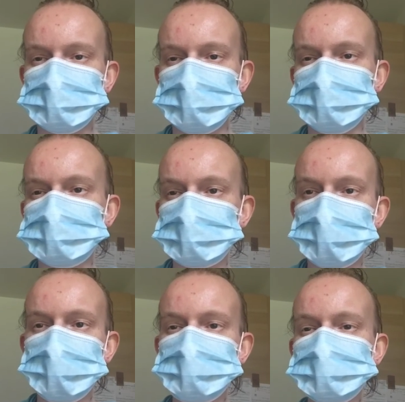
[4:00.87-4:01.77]
and it
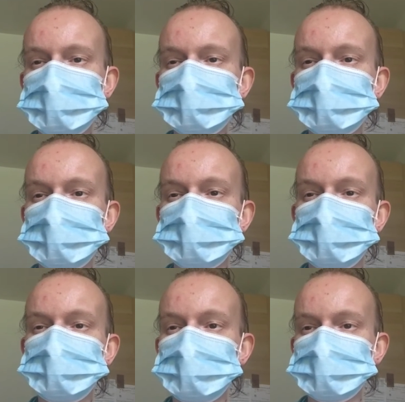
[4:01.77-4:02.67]
drives my mum, who
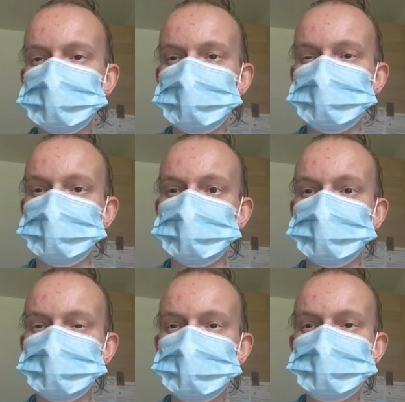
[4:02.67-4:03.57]
works in a hospital,
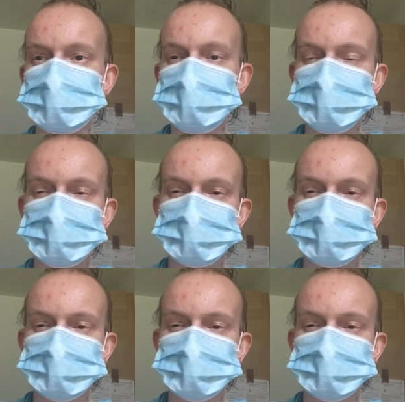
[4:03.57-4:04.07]
crazy.